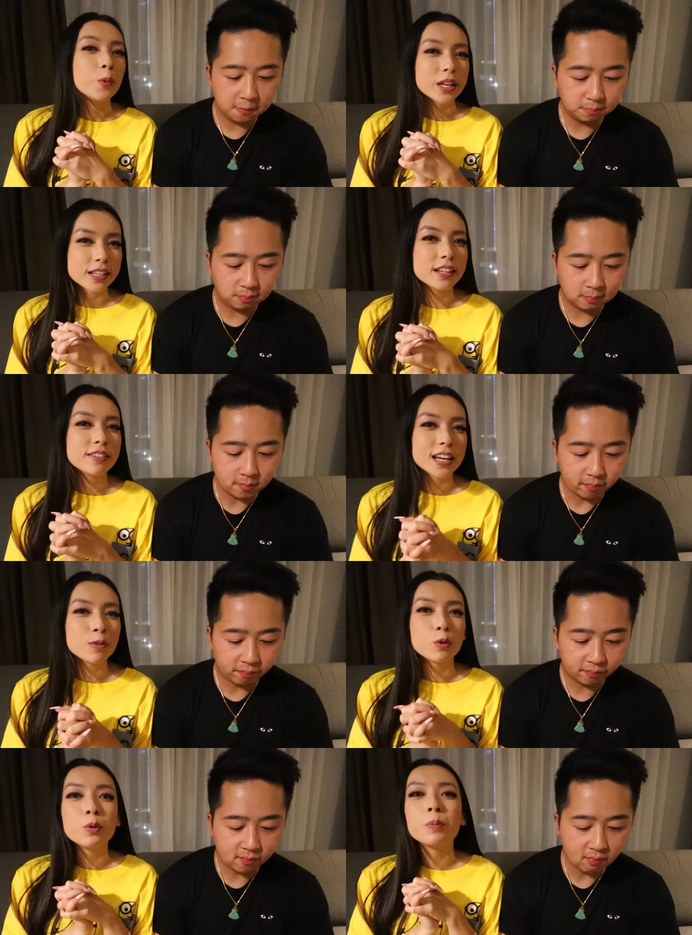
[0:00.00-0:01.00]
Speaker 1: We did
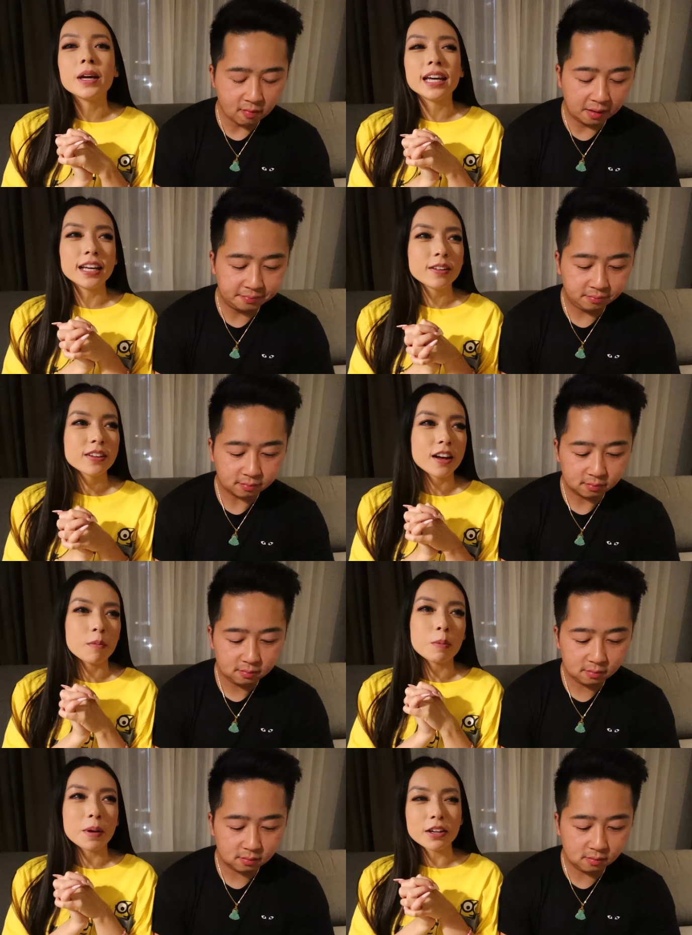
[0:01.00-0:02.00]
say we'll be
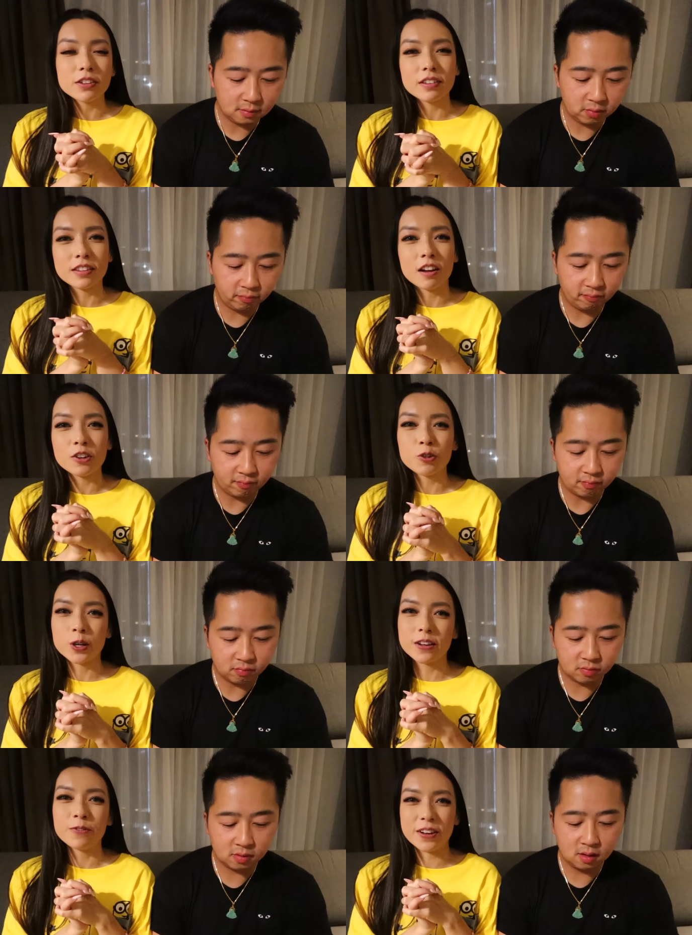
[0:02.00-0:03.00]
coming back to this
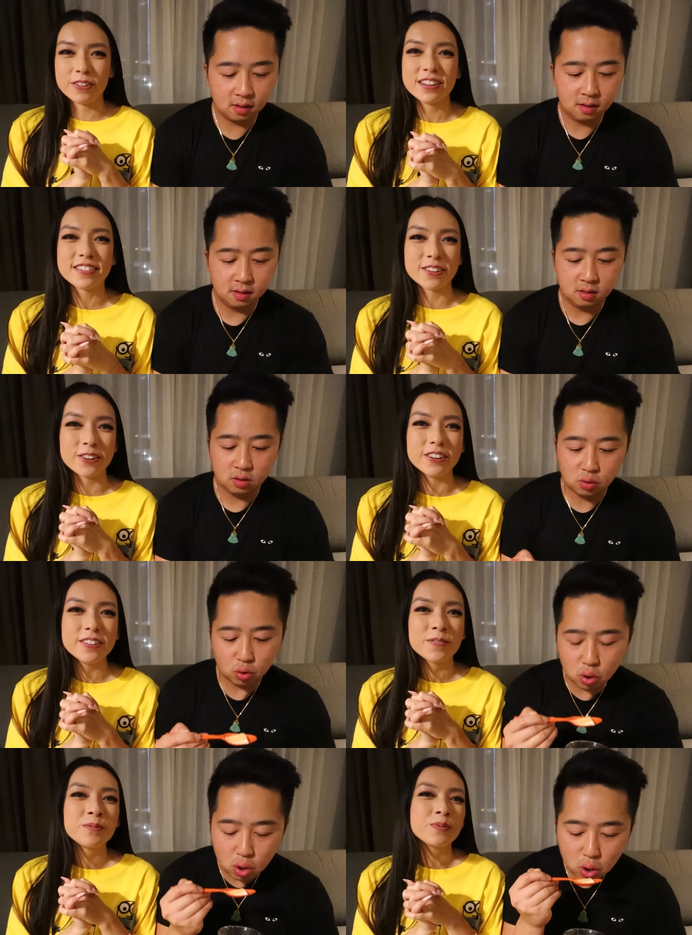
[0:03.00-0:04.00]
country very
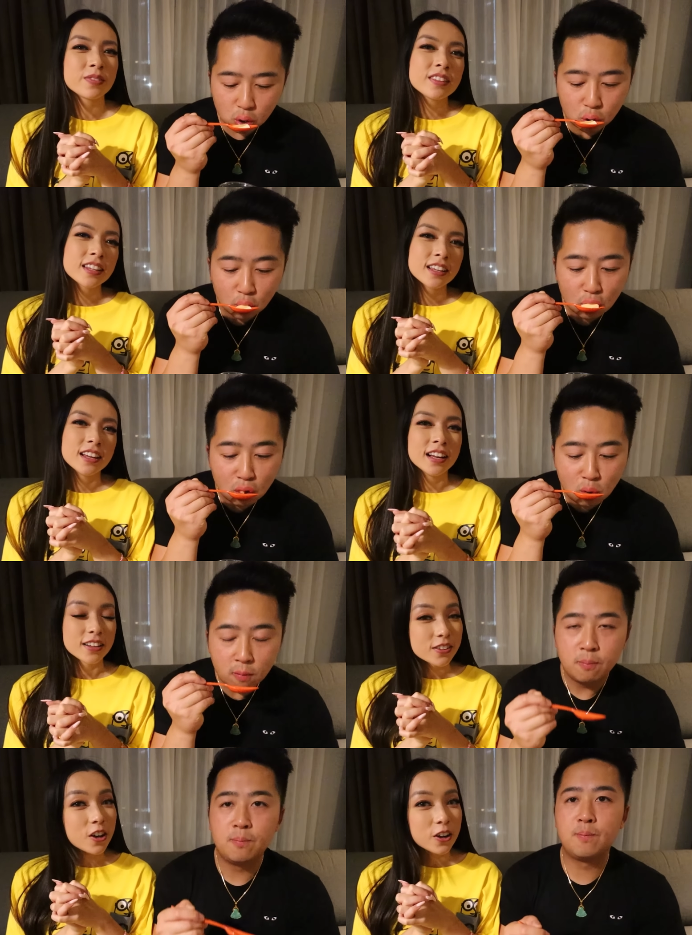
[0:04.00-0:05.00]
soon.
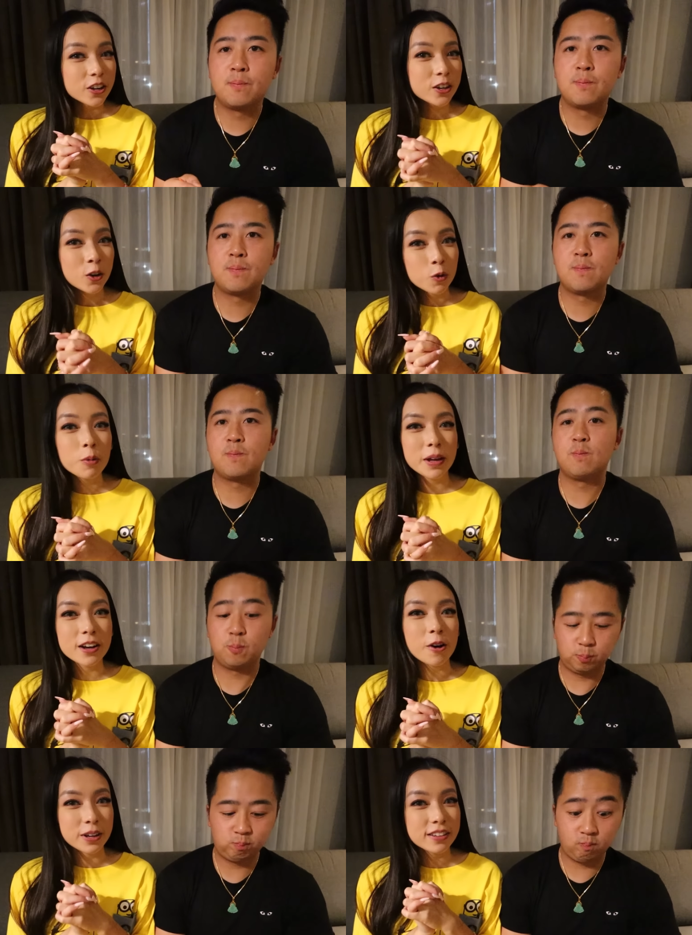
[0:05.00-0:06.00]
So, we'll be
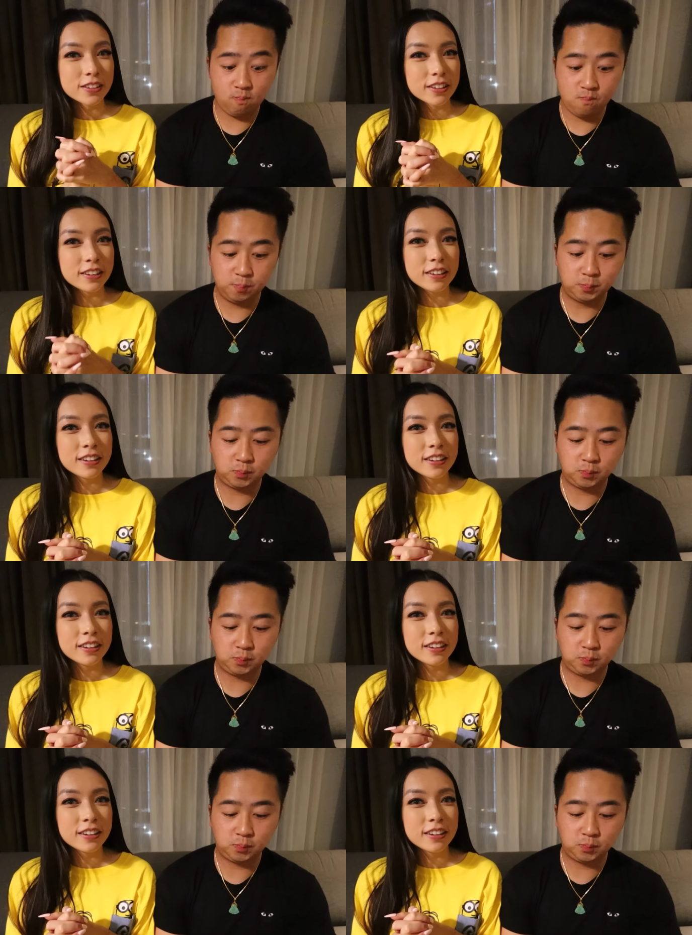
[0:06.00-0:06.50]
going to...